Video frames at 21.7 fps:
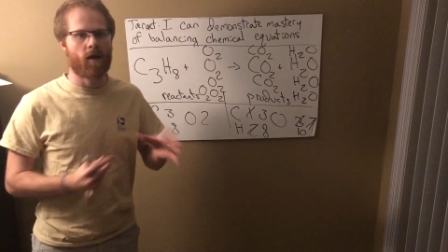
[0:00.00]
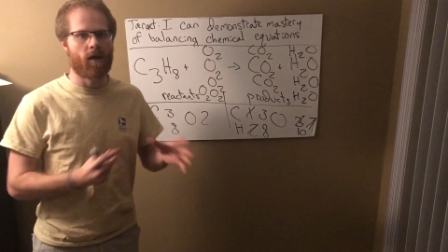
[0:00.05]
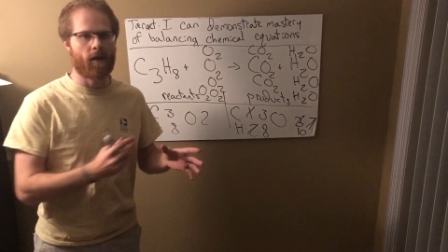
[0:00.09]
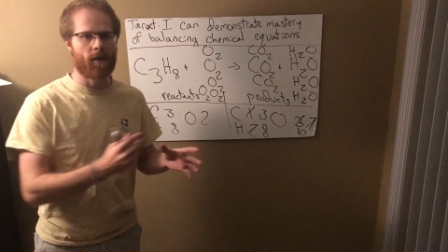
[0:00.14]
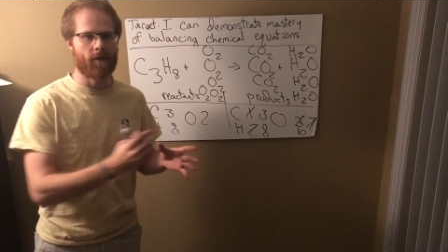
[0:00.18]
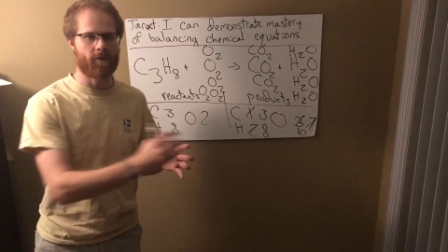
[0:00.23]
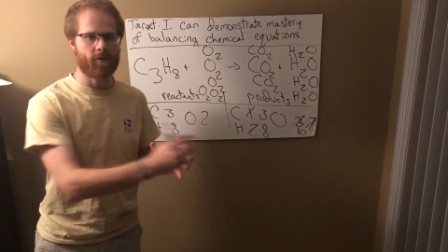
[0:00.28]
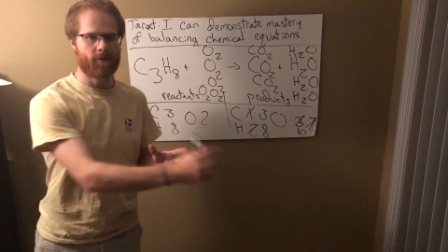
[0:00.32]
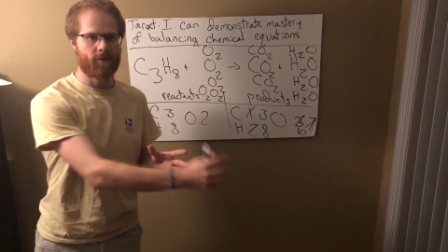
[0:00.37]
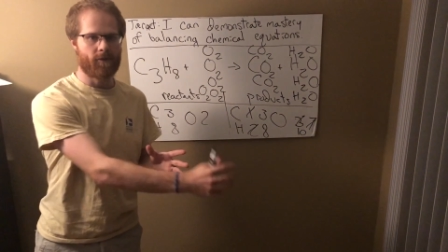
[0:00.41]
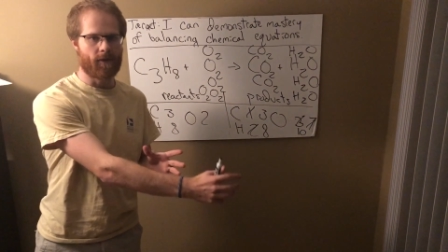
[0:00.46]

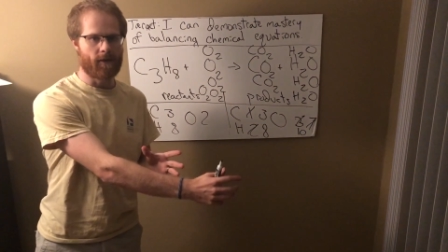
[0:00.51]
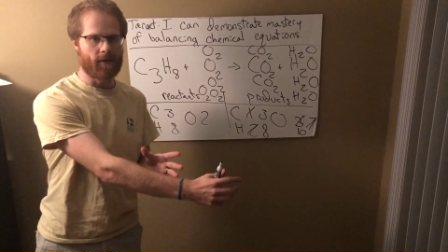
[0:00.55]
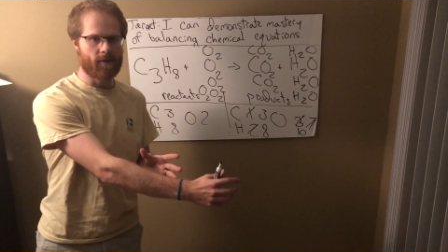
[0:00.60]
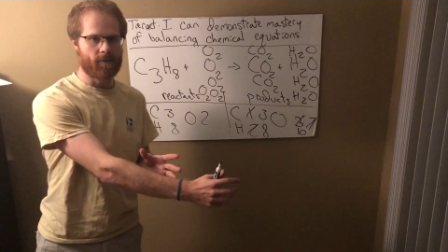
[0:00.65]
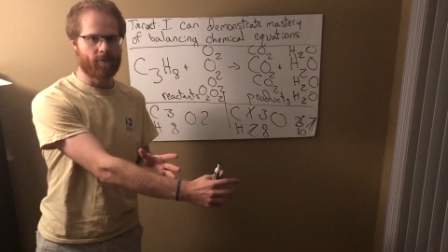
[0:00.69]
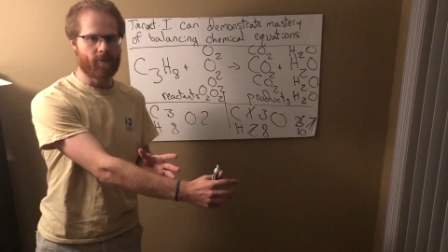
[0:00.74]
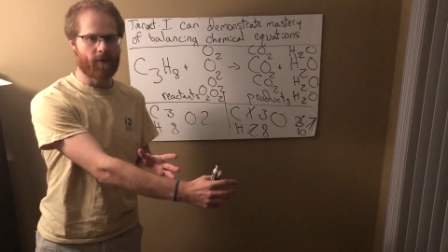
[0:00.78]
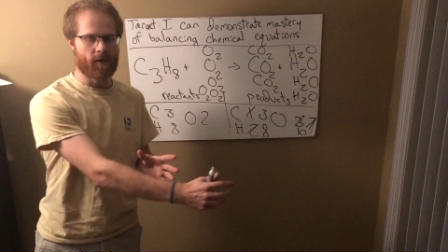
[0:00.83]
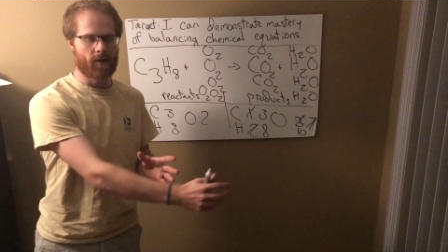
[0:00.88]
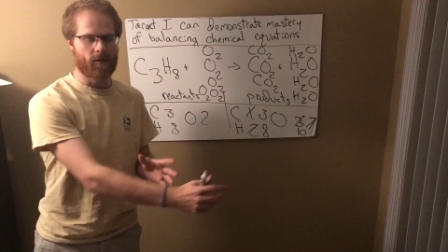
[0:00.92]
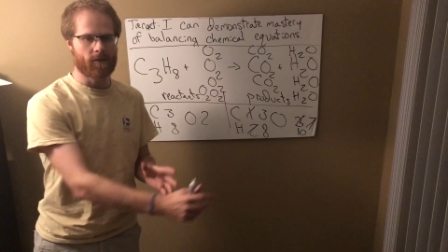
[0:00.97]
and
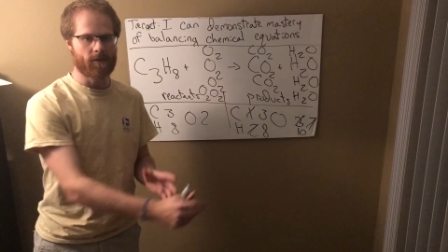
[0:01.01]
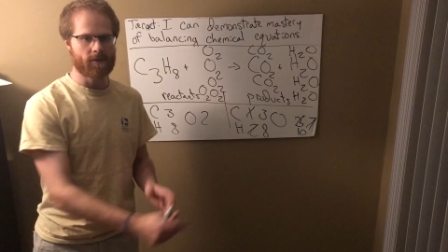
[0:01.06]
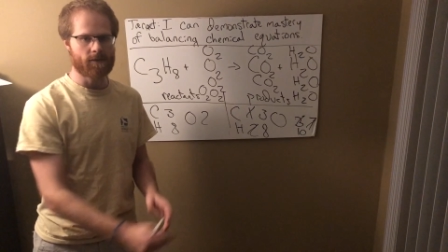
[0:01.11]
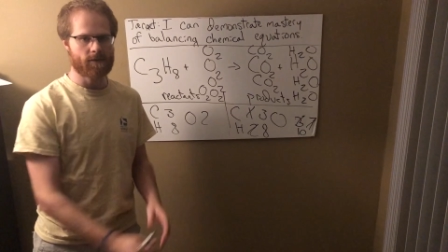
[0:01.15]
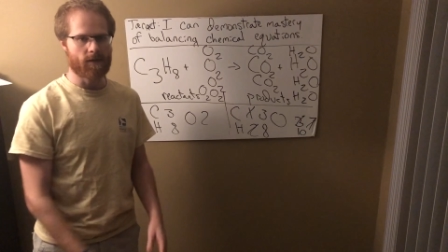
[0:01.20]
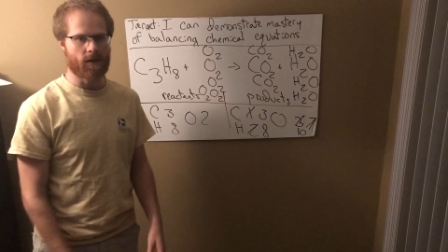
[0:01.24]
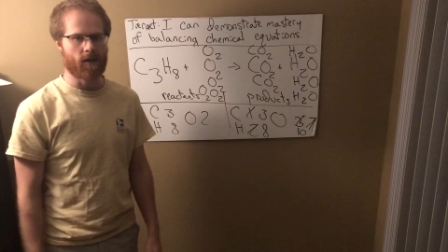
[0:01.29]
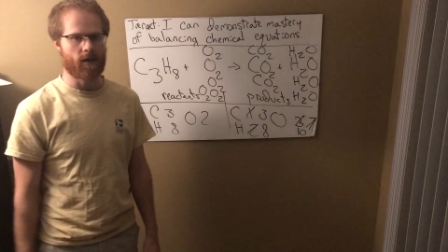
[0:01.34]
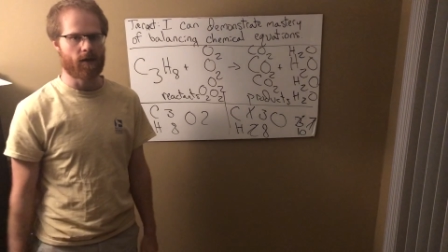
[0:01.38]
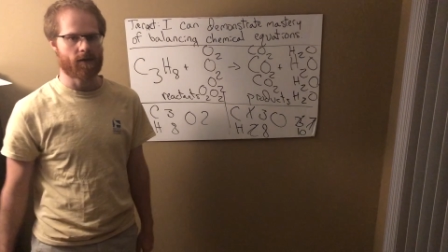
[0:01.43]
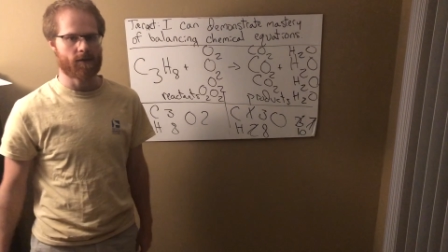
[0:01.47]
then balance
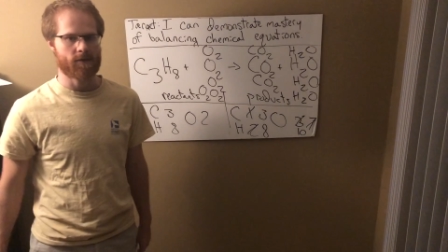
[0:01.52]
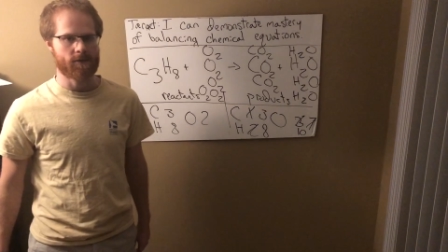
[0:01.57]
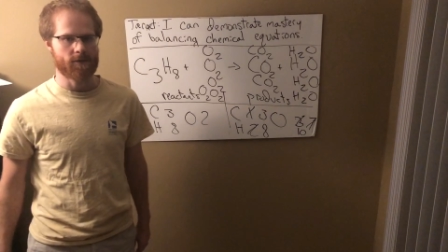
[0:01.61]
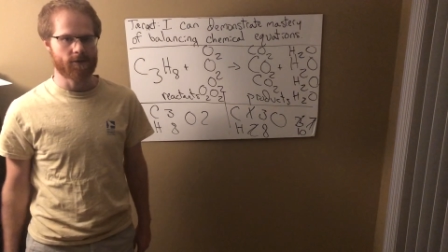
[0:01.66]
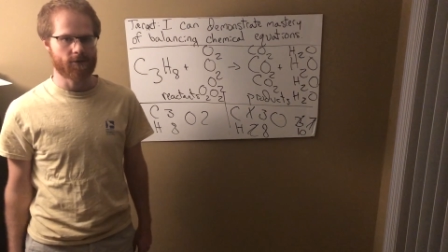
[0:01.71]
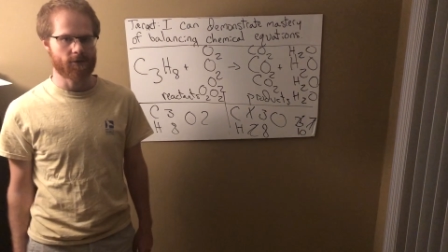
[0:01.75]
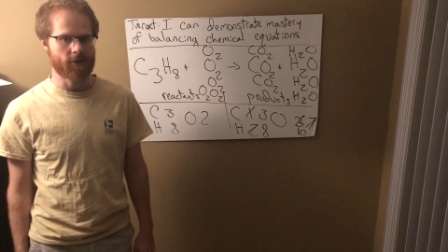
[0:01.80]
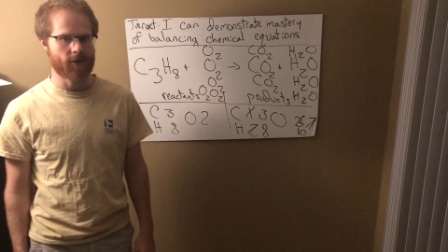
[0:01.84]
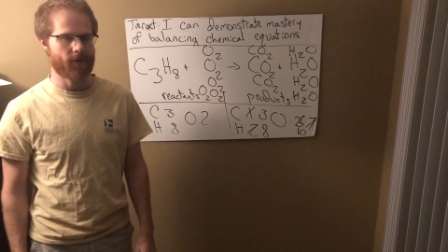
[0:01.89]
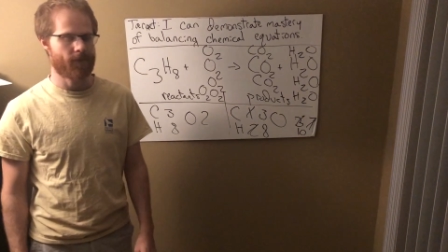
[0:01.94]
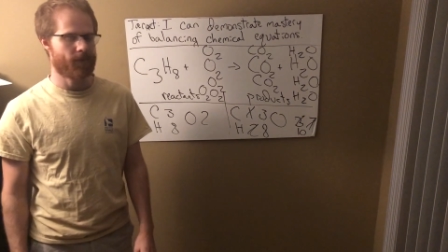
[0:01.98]

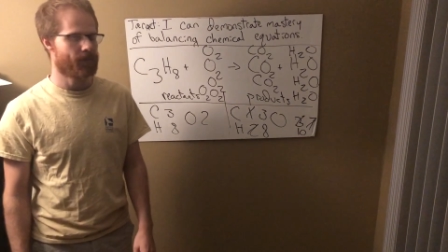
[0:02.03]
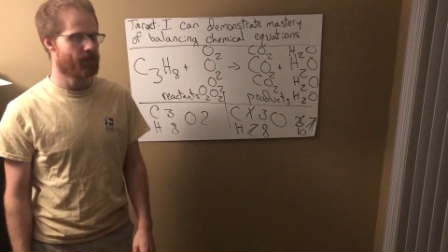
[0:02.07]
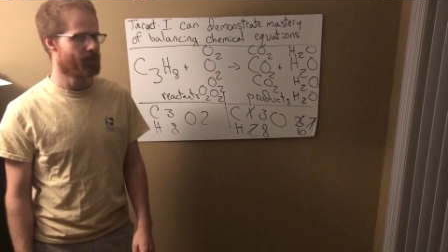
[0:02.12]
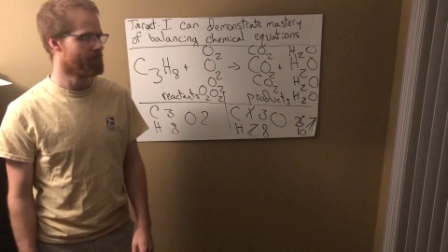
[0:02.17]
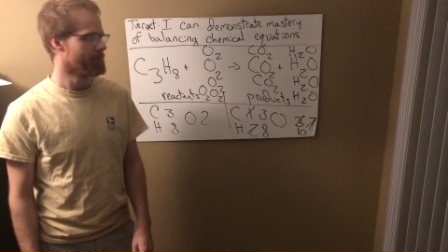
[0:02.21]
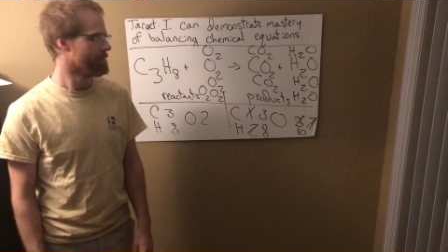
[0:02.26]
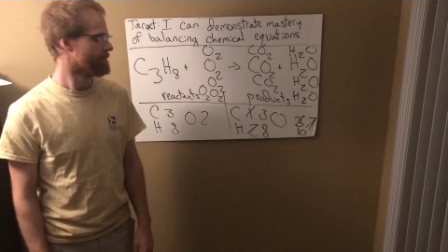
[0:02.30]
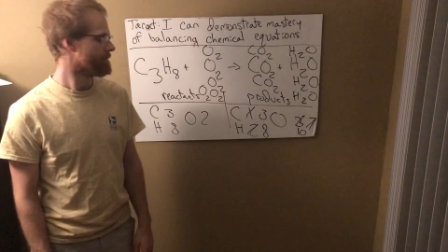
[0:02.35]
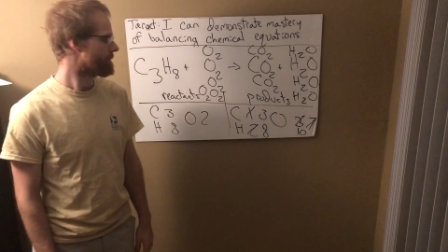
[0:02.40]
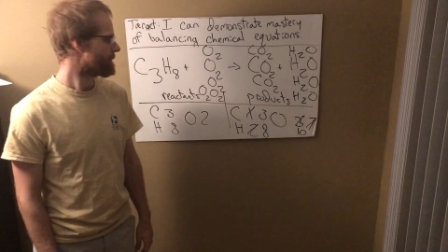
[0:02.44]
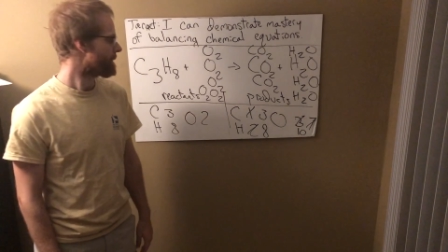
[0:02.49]
oxygen.
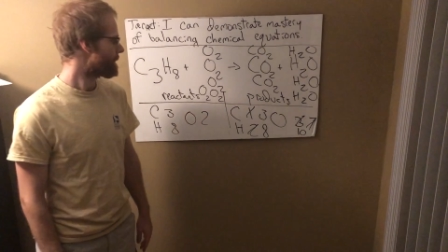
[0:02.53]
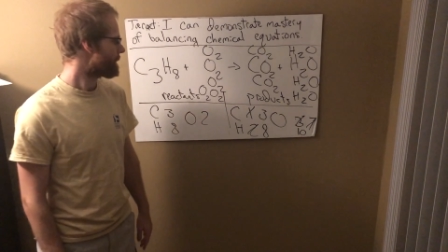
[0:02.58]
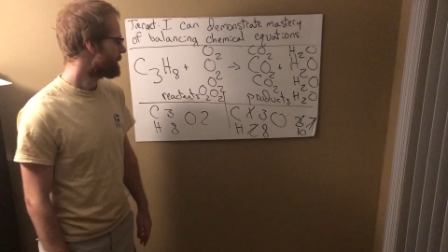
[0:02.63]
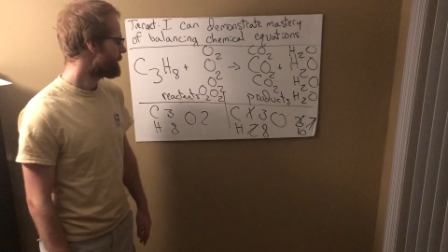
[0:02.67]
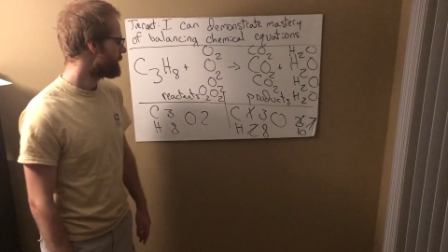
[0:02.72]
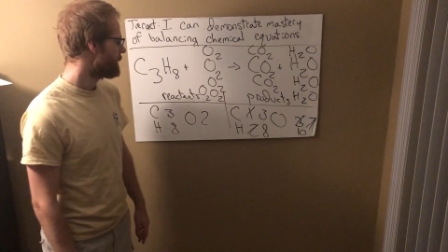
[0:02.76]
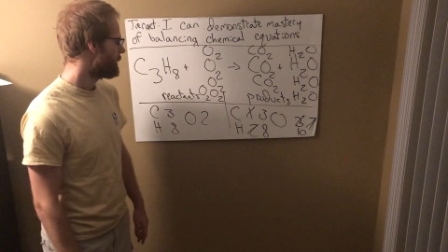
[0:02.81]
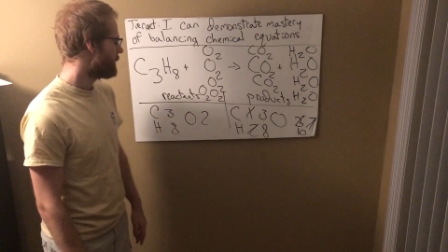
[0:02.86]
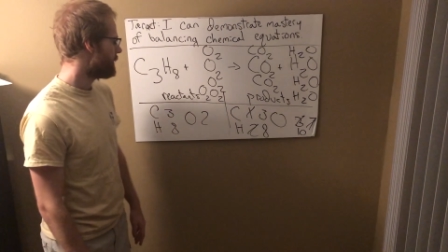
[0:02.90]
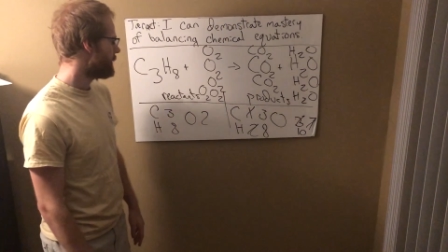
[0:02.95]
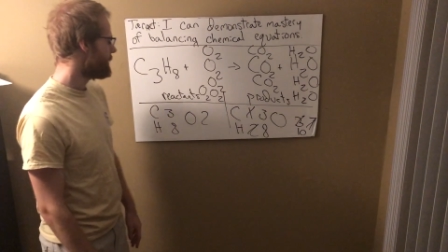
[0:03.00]

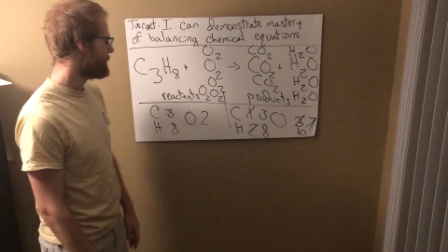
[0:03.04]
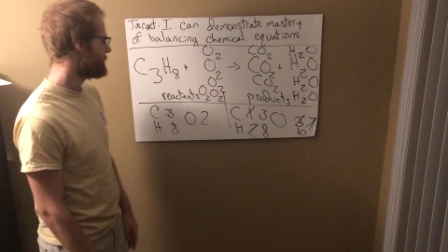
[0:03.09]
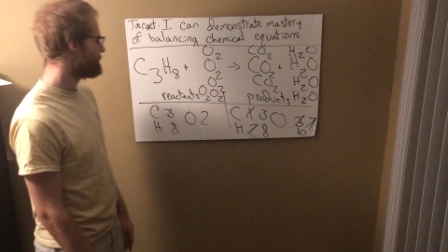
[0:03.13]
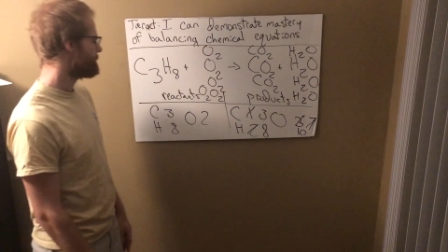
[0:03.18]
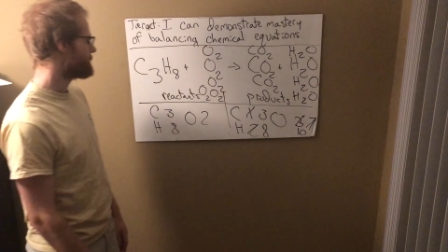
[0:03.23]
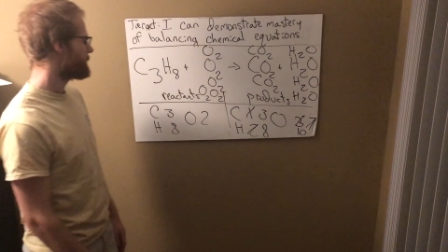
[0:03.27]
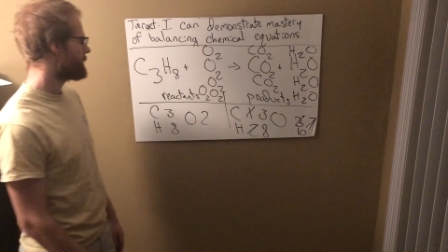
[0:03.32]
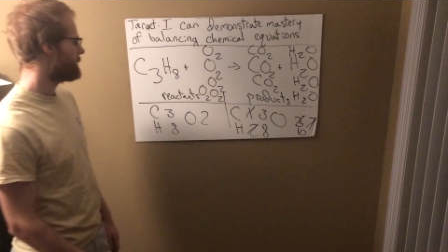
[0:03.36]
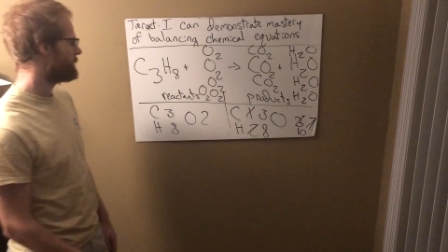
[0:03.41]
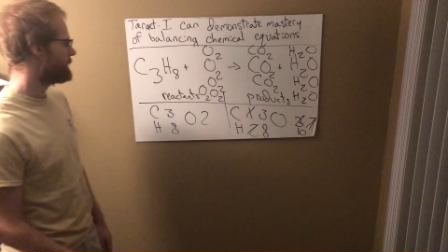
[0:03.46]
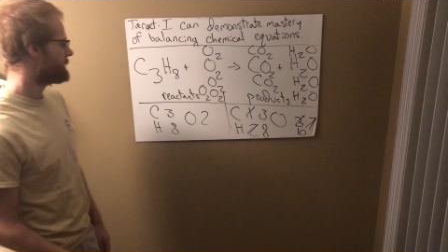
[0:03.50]
All right,
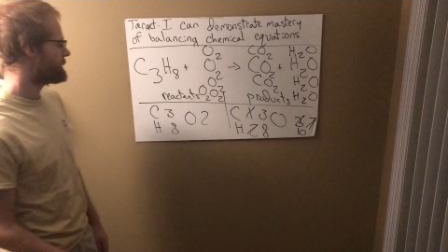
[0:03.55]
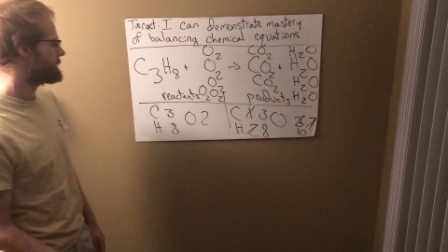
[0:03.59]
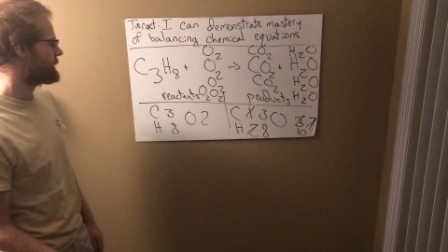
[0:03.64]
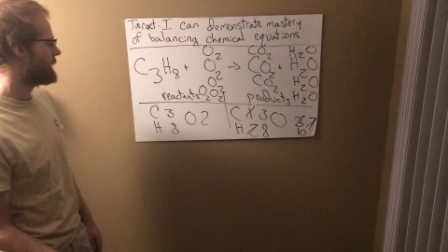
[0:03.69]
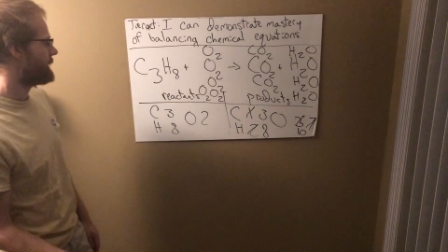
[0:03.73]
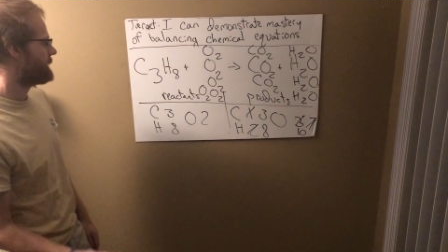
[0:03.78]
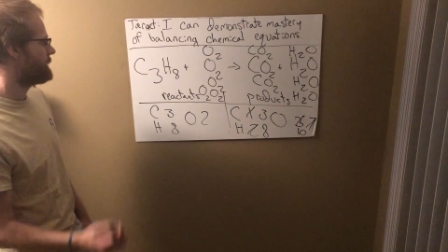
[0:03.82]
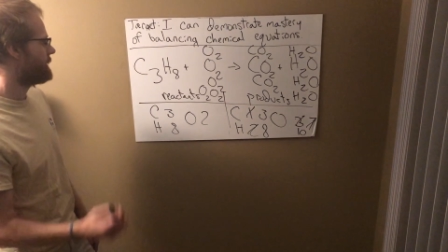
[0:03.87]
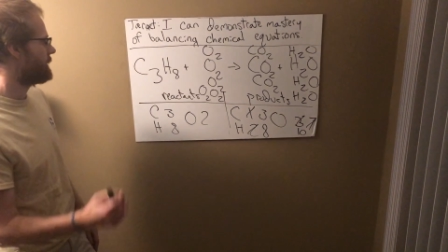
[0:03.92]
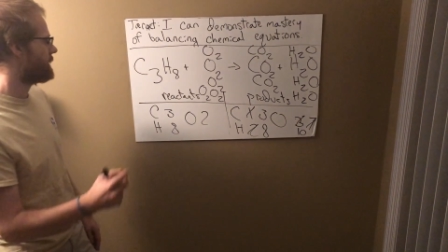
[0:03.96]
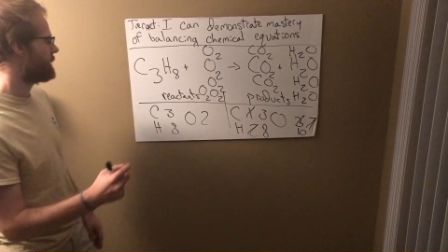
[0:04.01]
let's
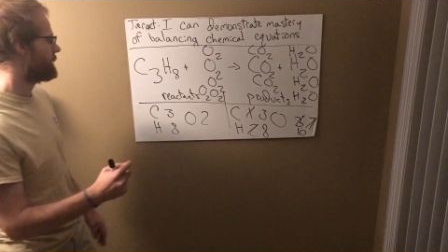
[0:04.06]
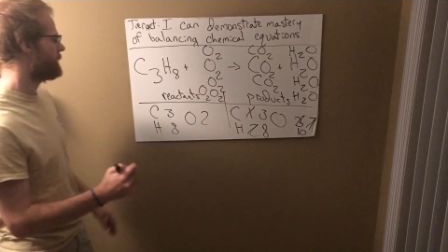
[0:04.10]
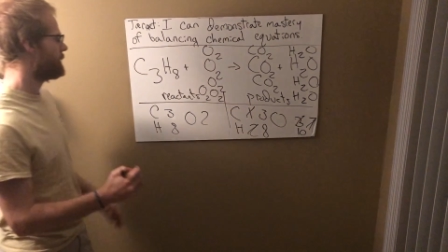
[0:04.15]
add in our